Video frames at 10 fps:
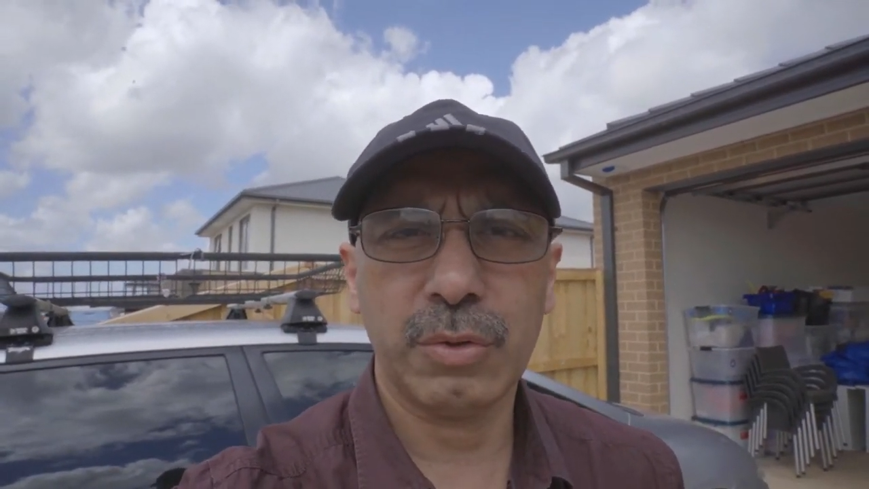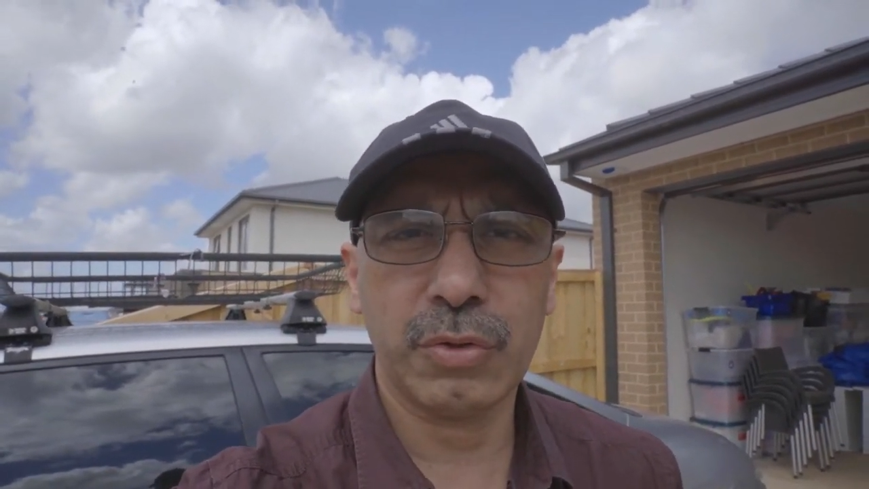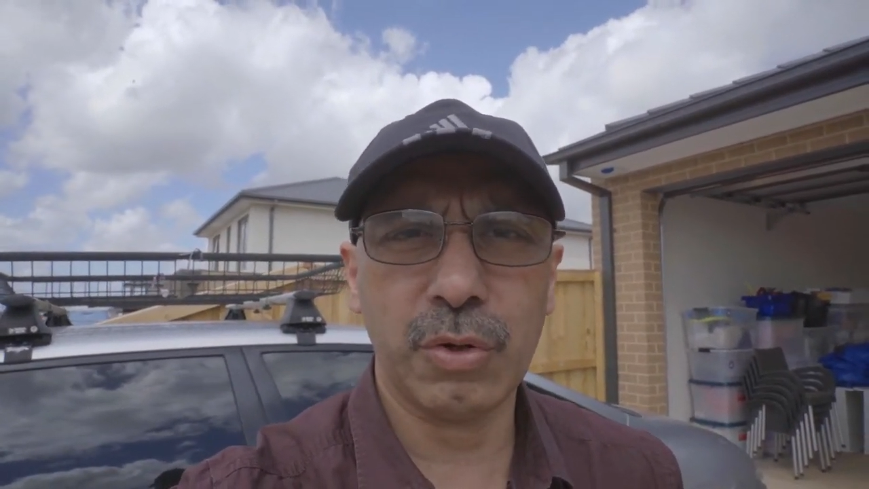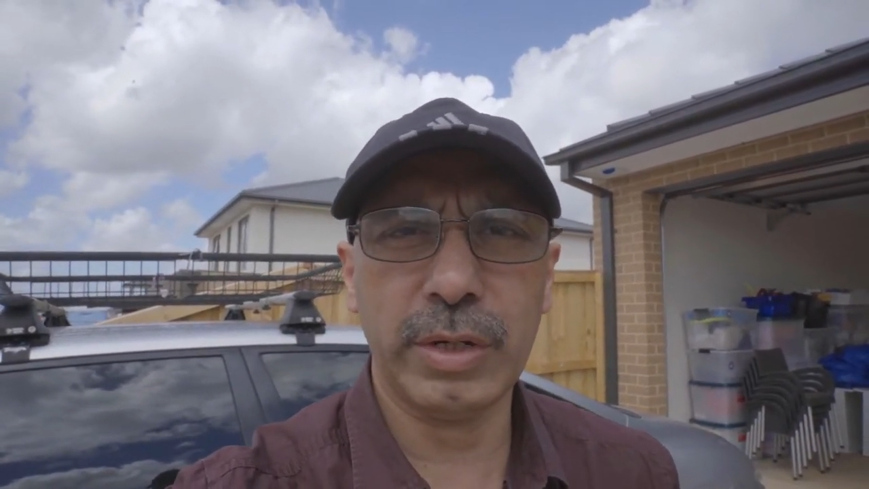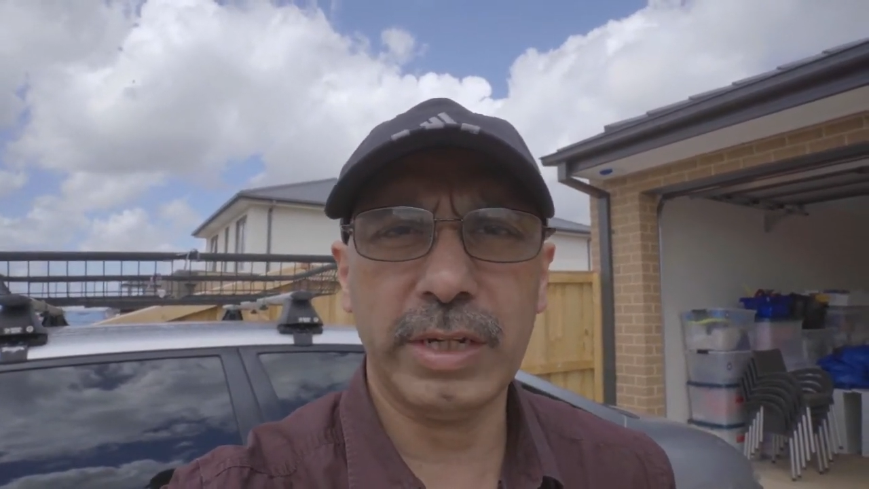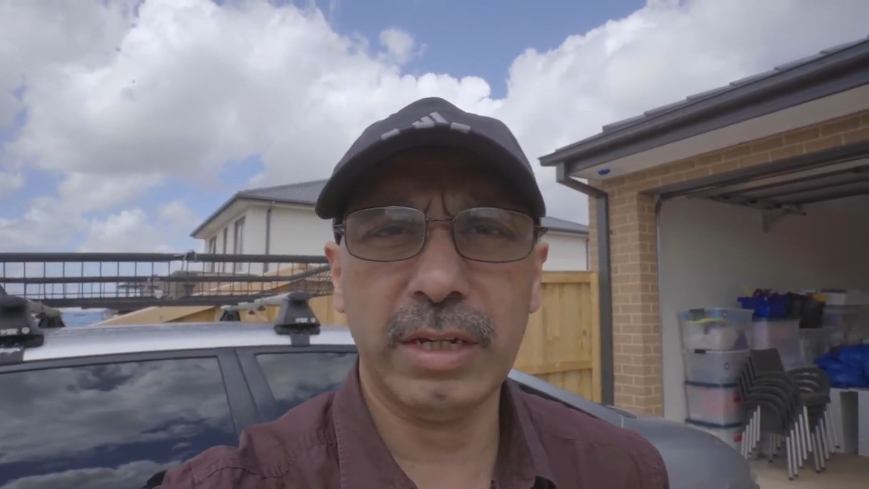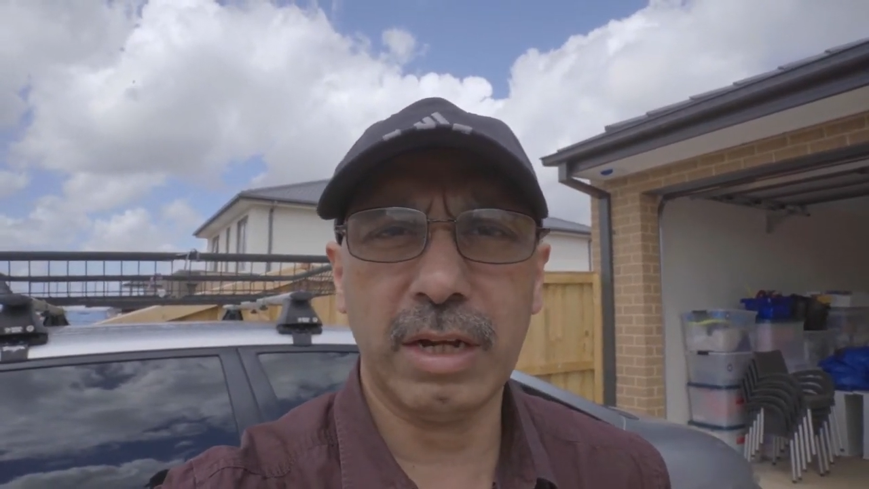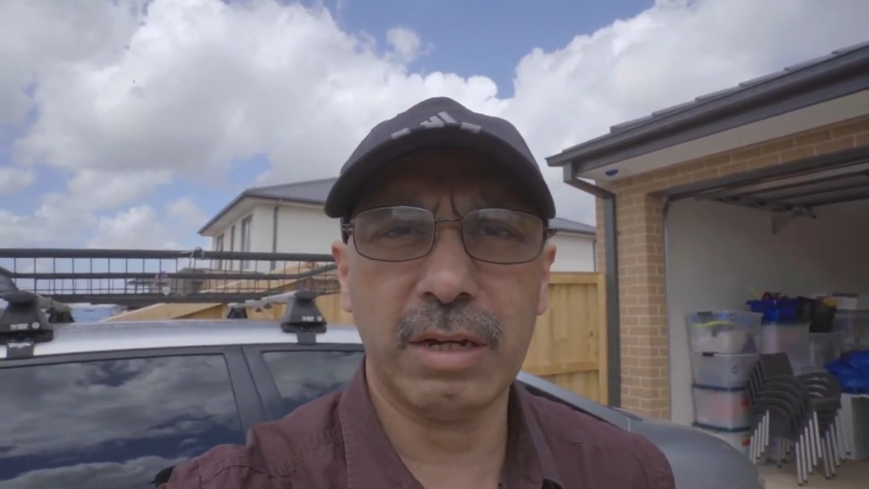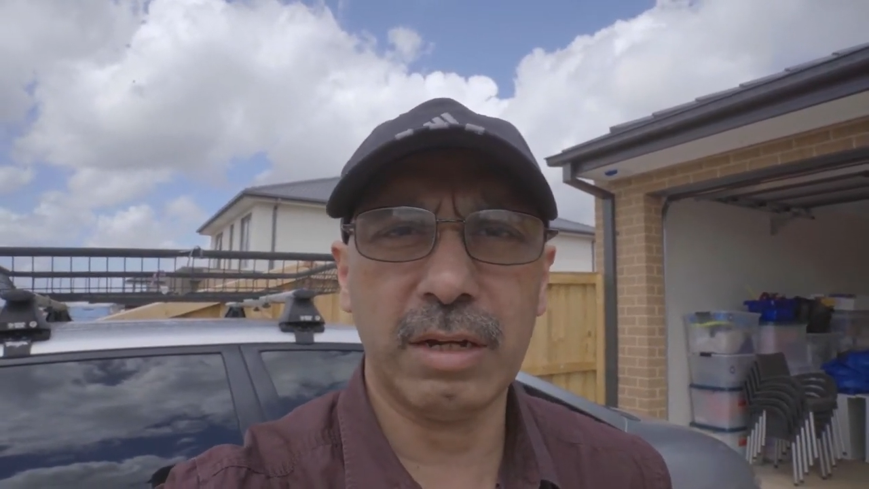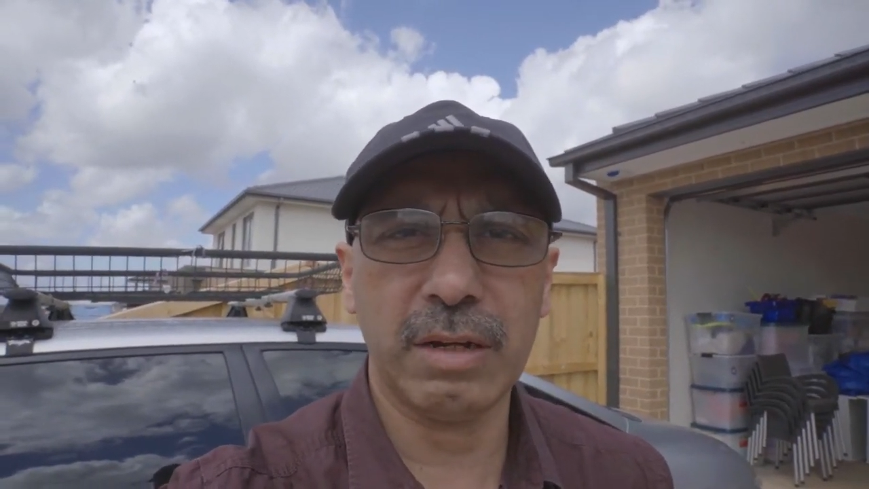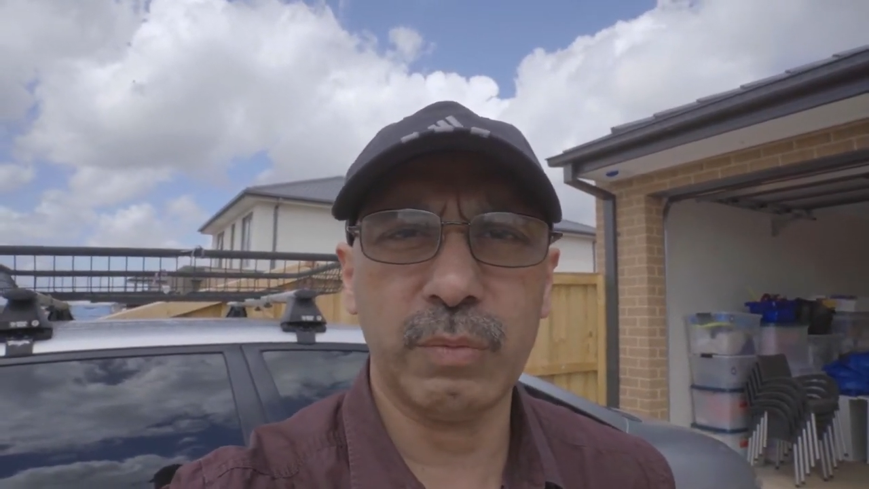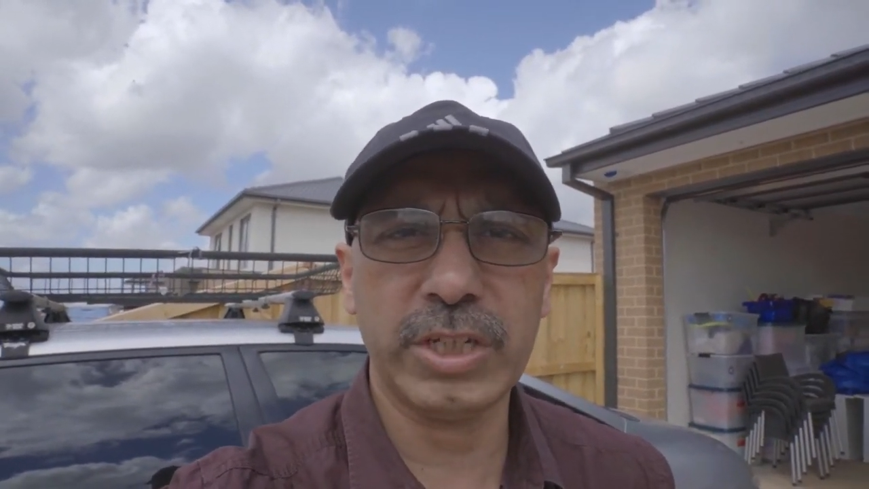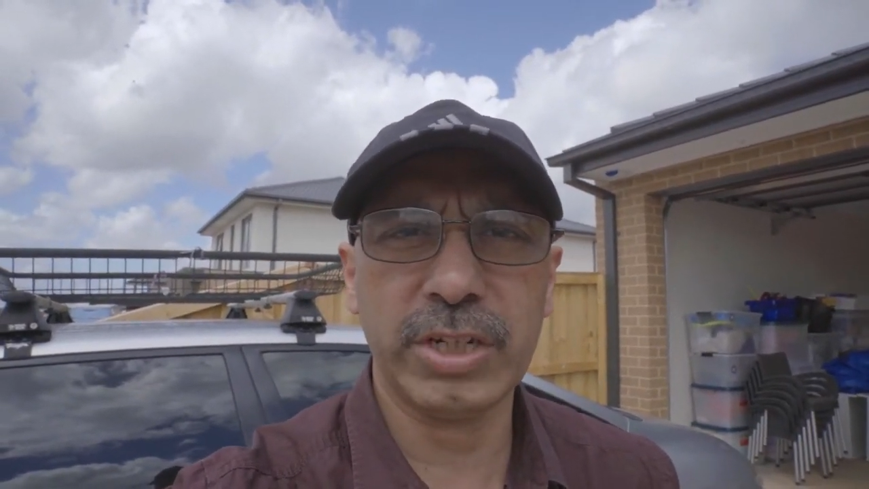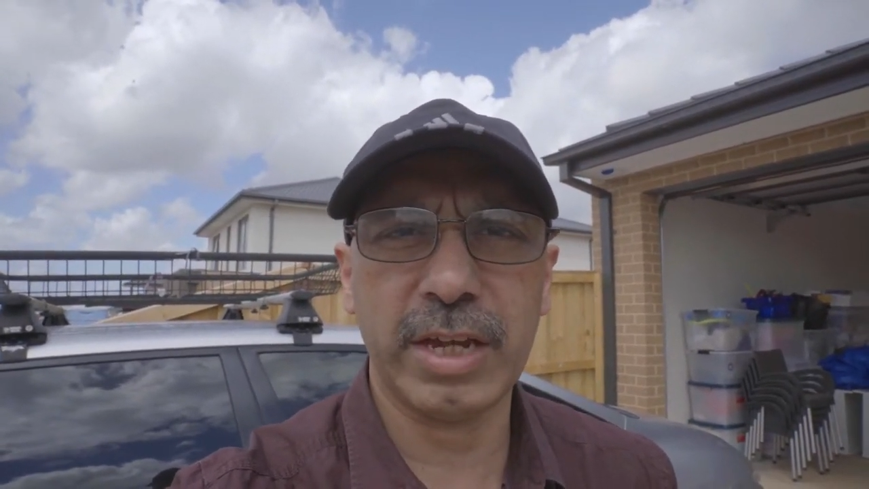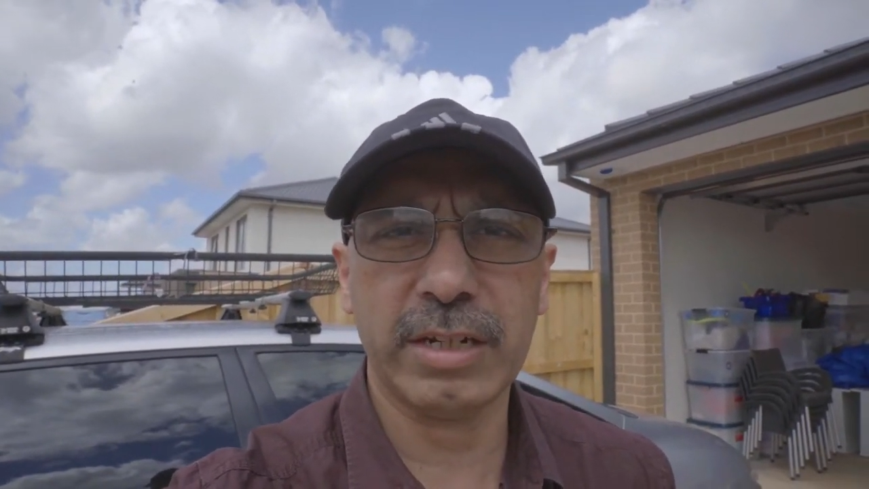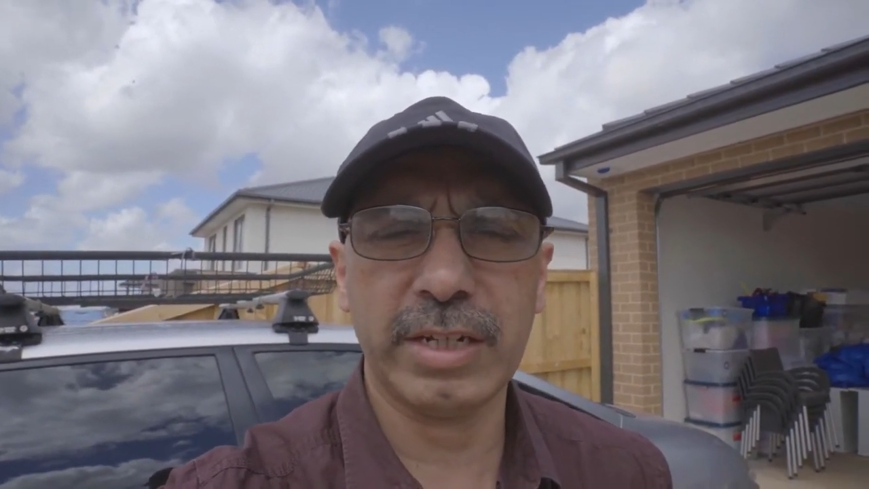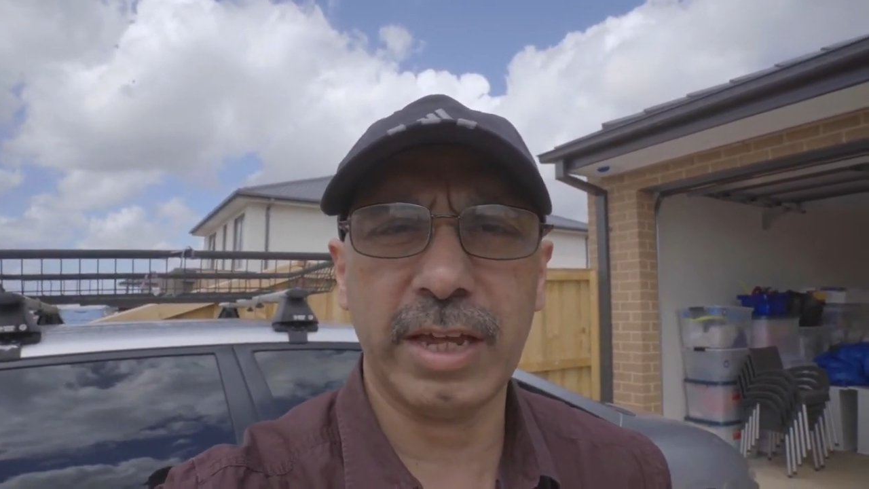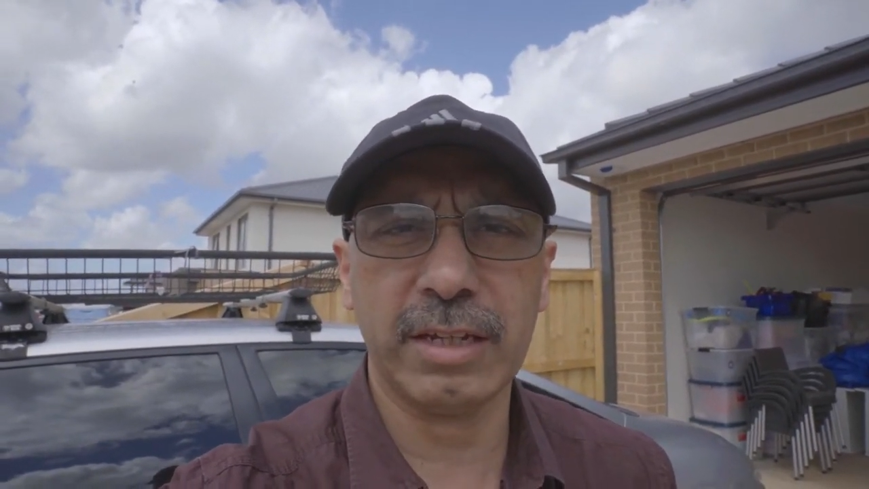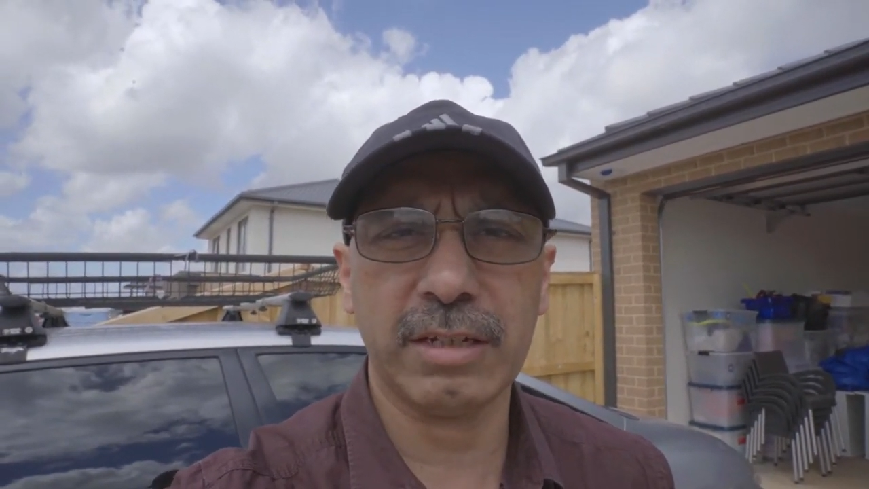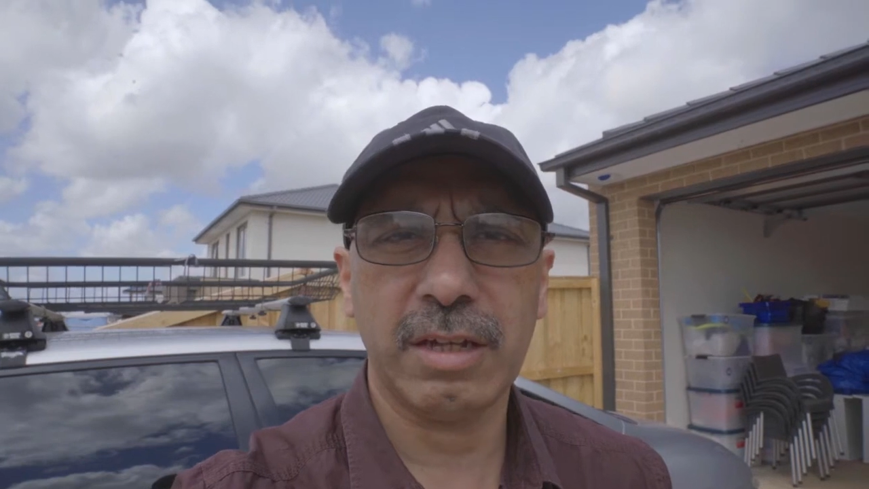trolley which can
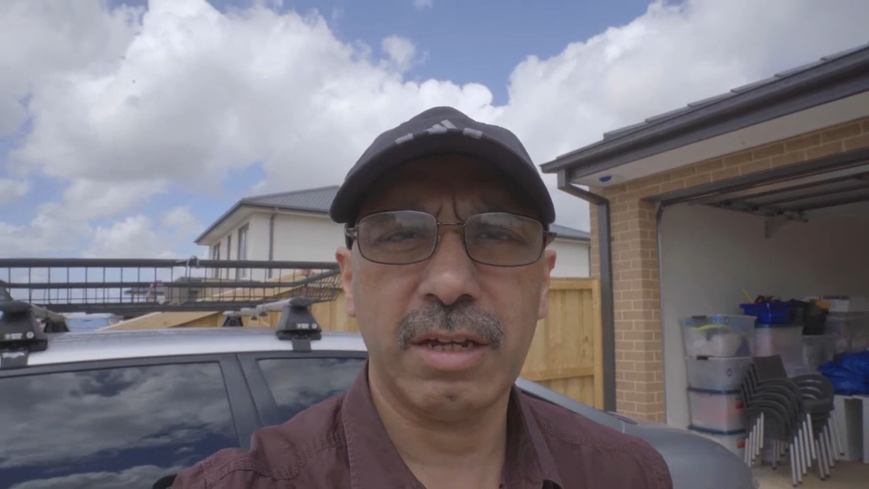take